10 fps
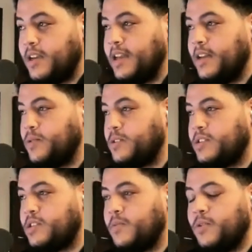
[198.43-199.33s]
and it was
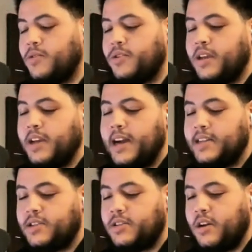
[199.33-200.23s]
the similar thing.
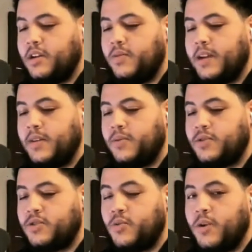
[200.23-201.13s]
I started when I was